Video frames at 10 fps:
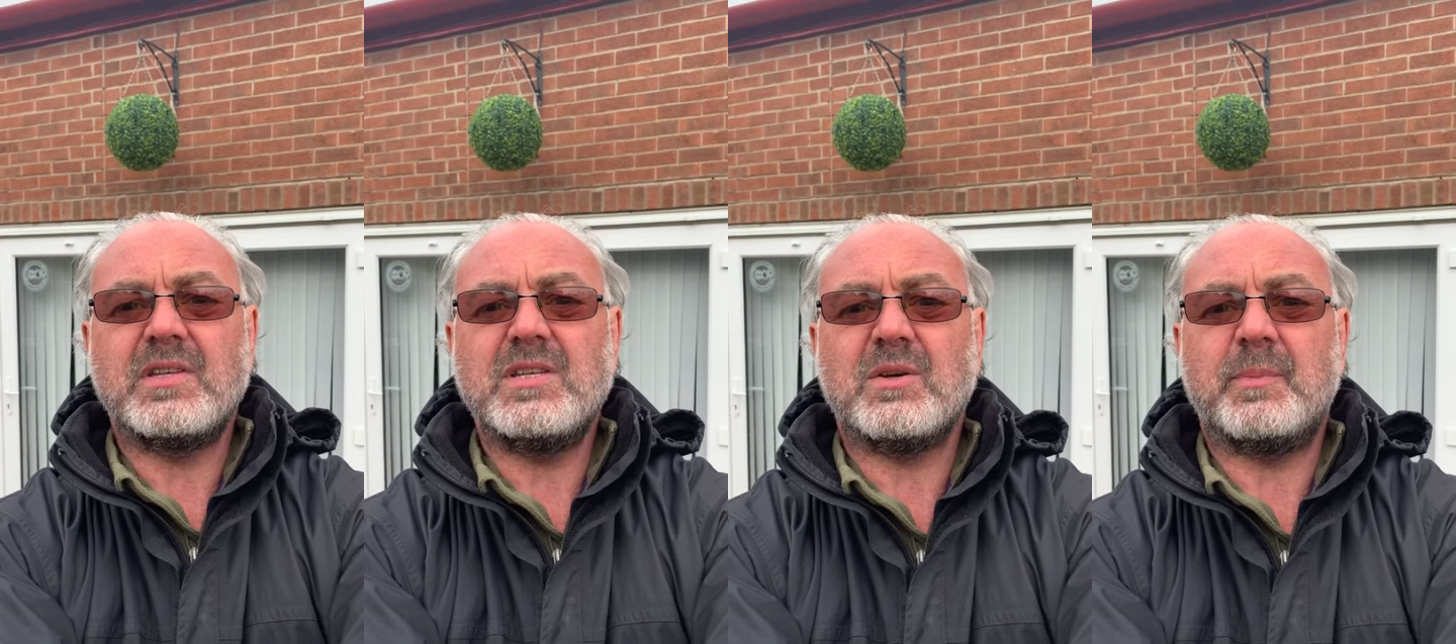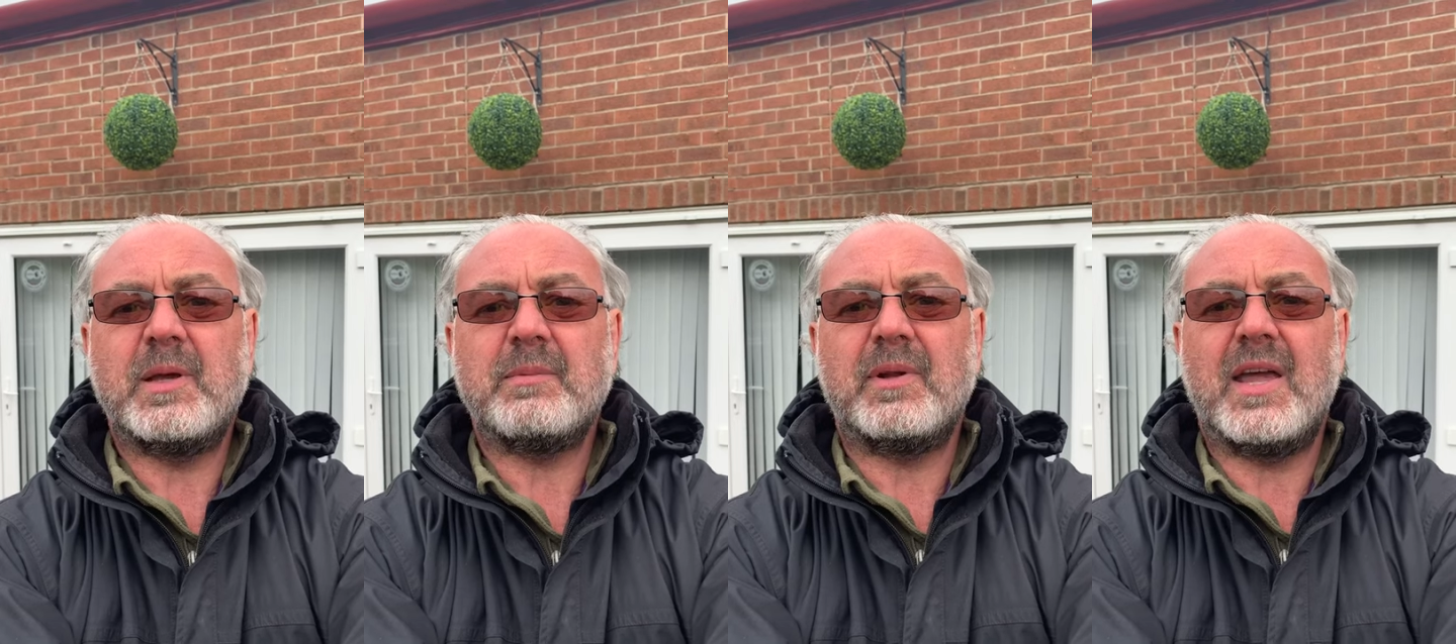These are
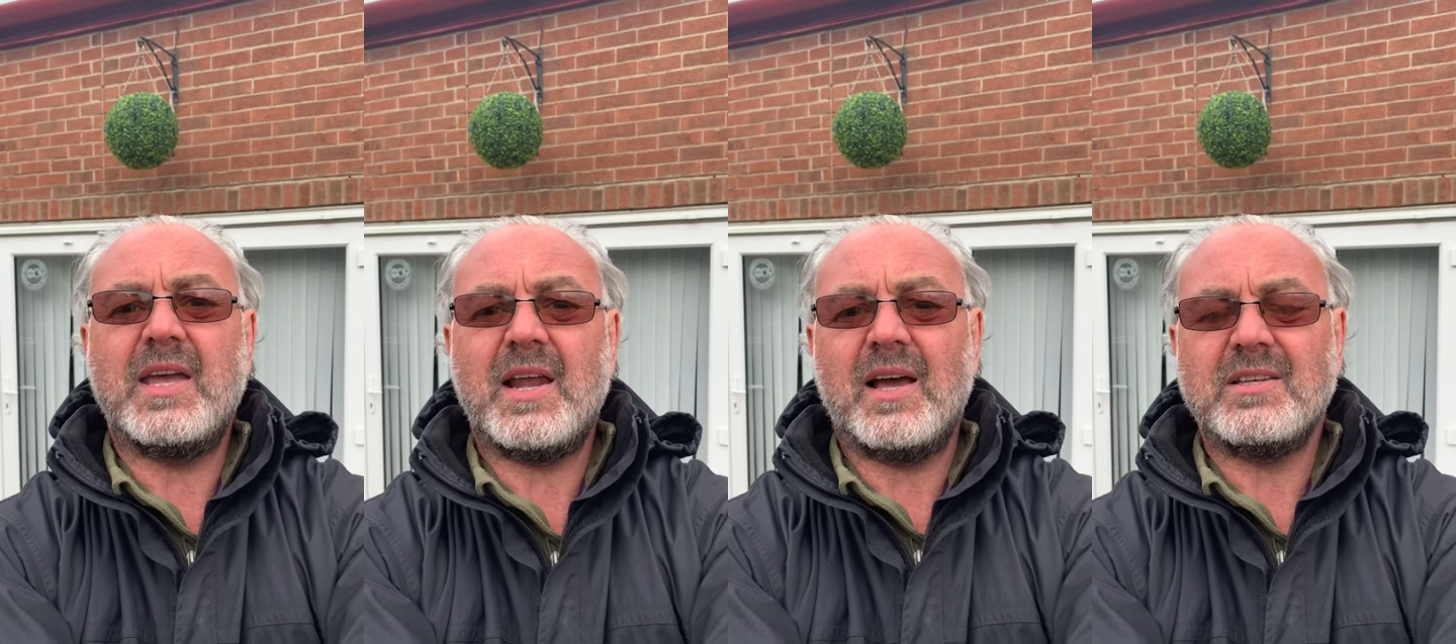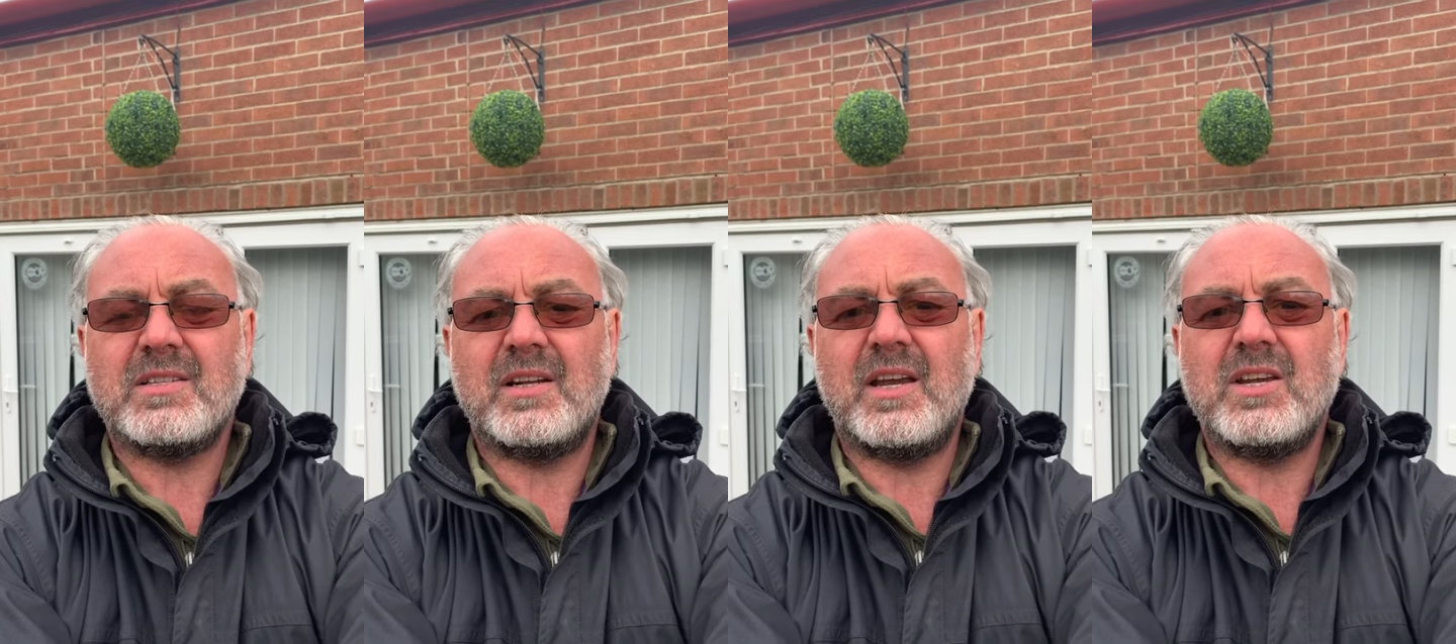people in
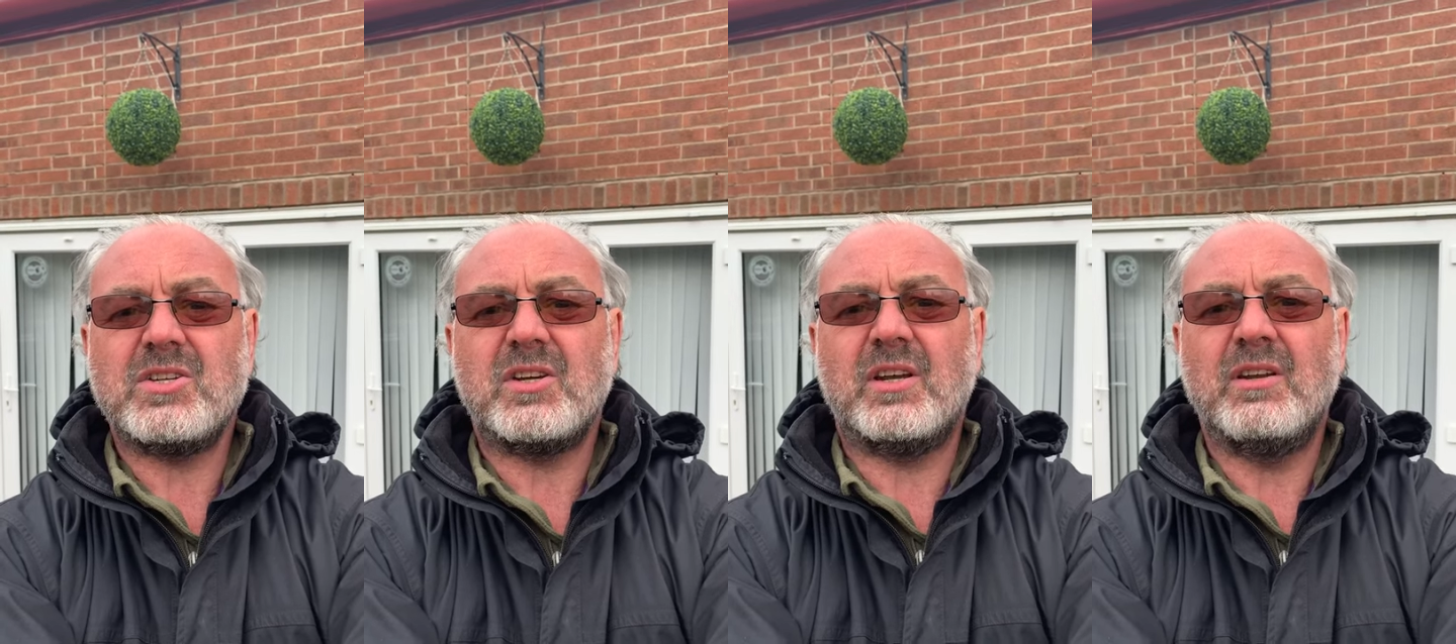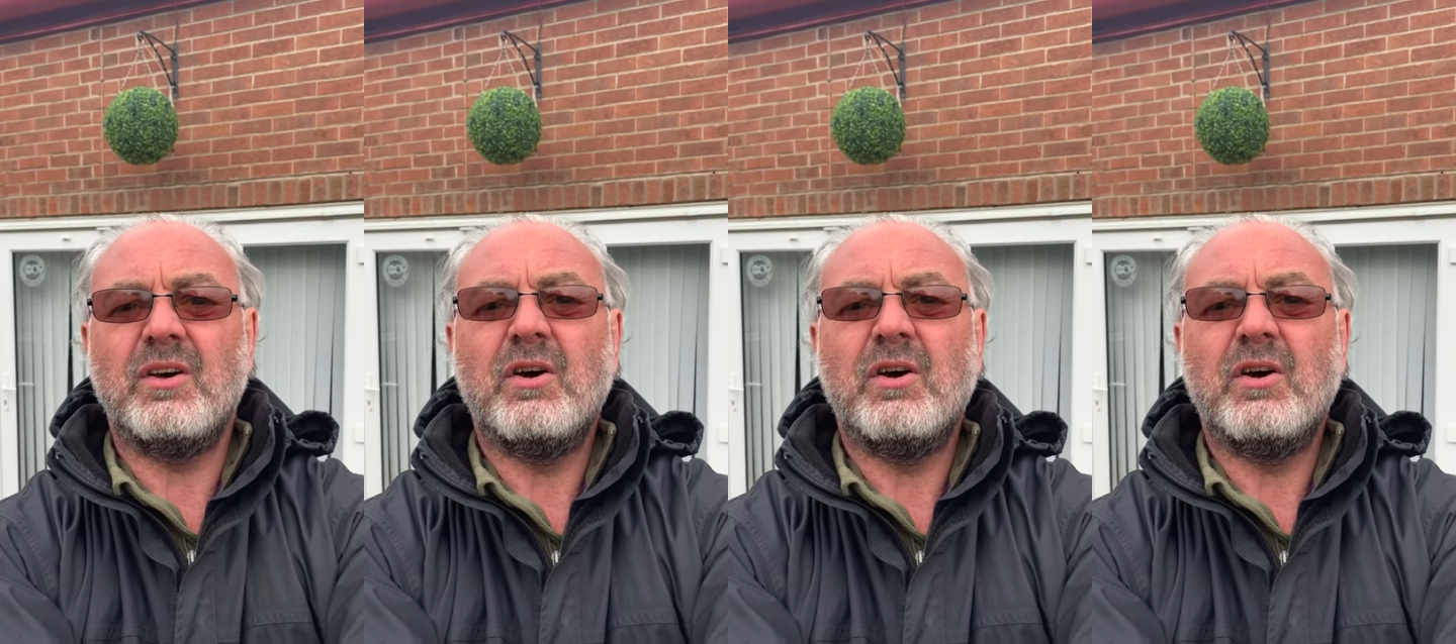isolation,